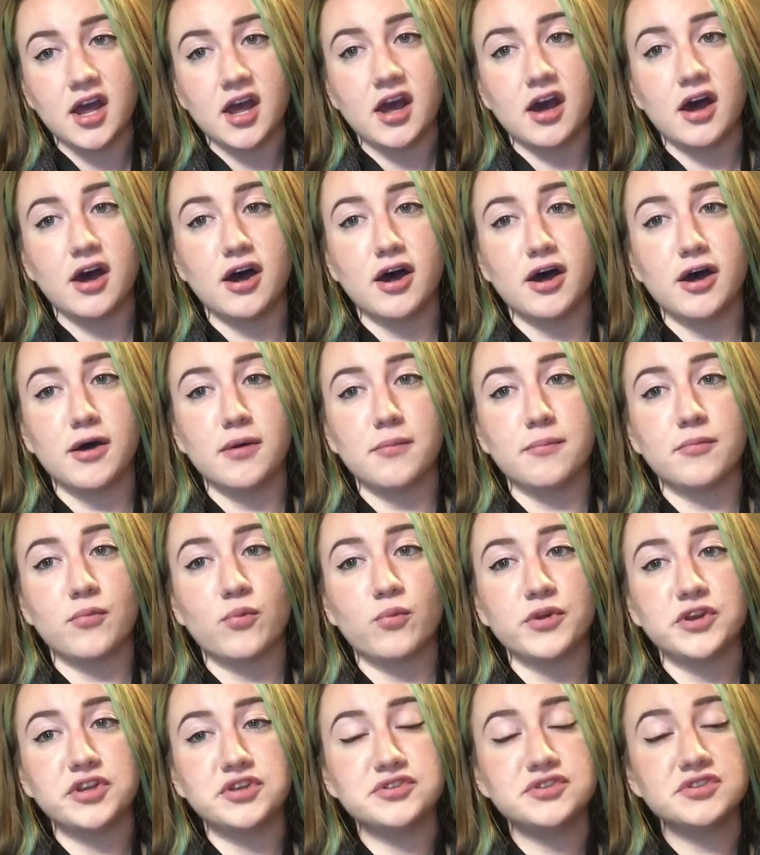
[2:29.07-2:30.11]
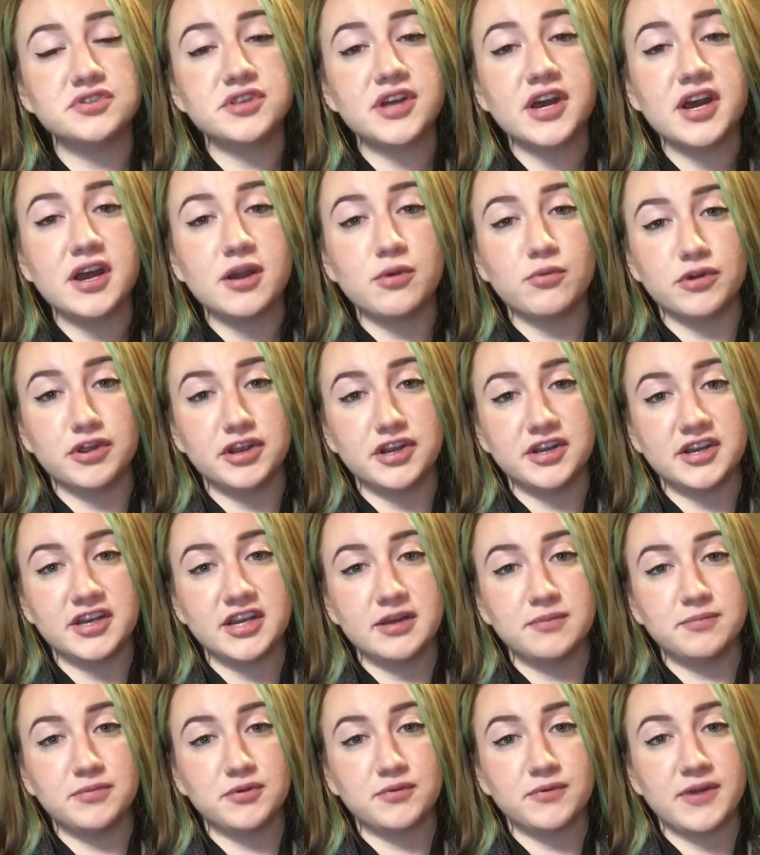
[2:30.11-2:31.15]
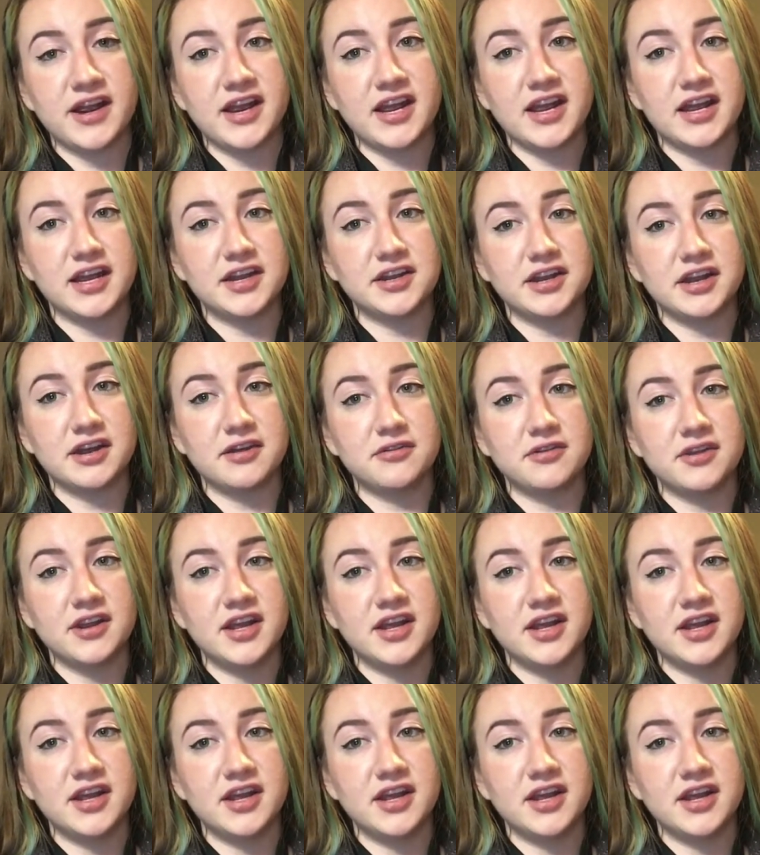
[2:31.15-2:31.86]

When you do that, I want you to keep your right hand down.